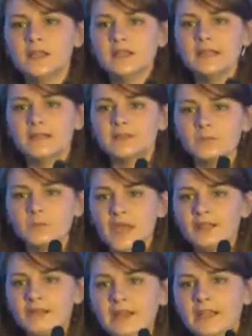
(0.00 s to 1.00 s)
It doesn't
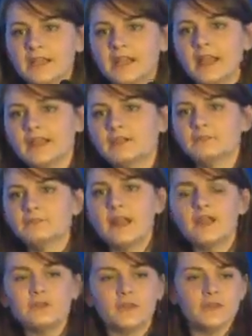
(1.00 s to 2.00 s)
bear any
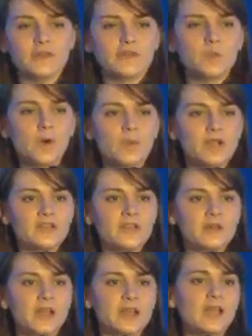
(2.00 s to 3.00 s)
relevance to what we're
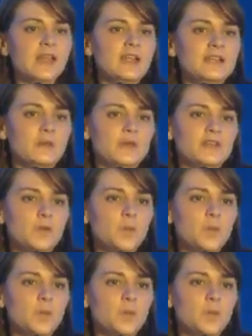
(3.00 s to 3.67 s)
doing. So it's a